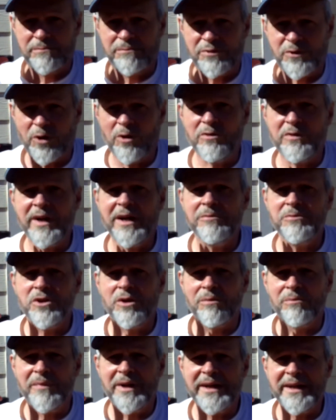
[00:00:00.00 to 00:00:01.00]
program
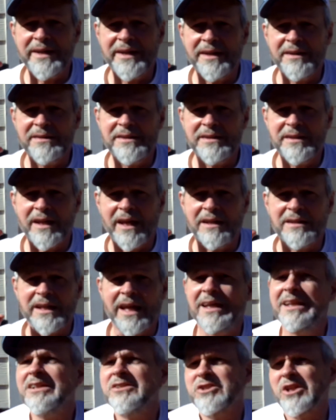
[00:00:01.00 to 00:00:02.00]
your mind, and,
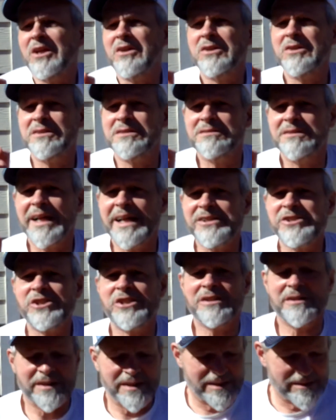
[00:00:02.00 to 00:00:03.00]
and, it's a good
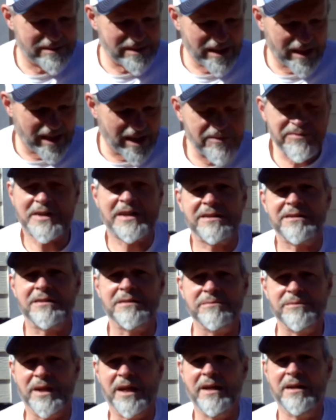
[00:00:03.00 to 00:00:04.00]
lesson even in
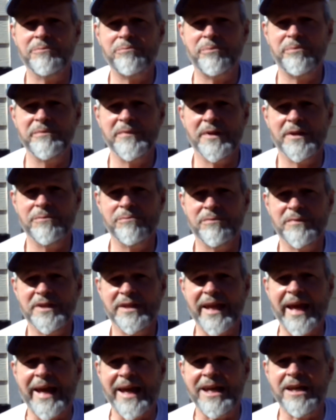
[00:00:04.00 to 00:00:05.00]
a, a
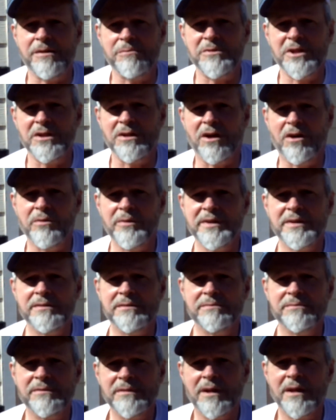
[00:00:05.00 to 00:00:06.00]
game, you know, in
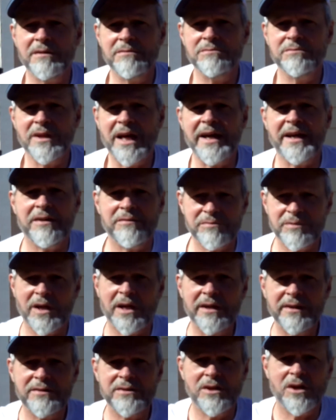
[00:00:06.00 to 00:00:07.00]
a, a live
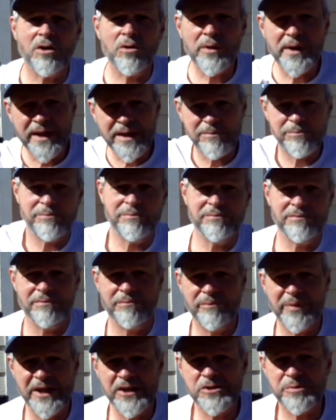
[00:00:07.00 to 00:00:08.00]
ongoing
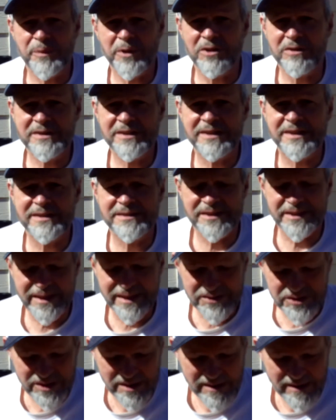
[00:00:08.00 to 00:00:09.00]
baseball
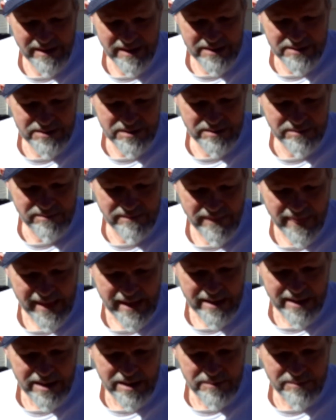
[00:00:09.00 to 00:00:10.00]
contest to
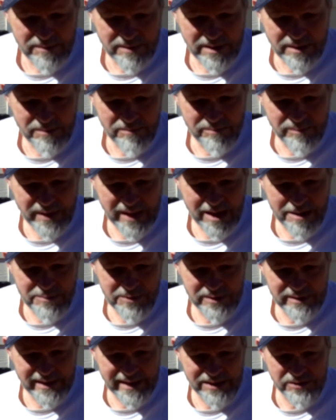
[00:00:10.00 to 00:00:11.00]
be
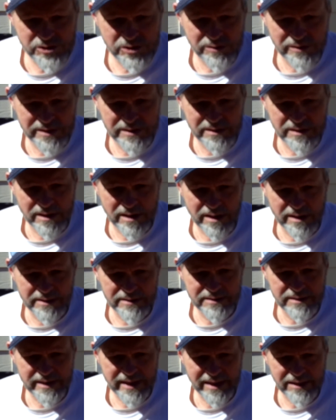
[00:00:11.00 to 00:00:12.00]
able, as you're in the
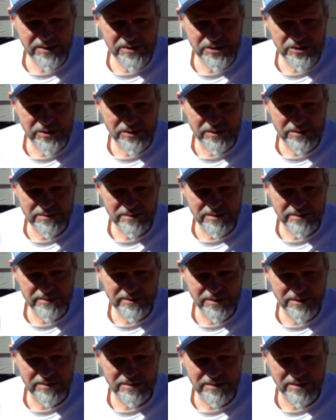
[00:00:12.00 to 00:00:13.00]
on-deck circle,
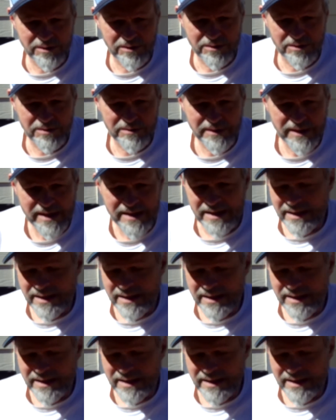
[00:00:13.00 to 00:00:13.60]
you're, you're,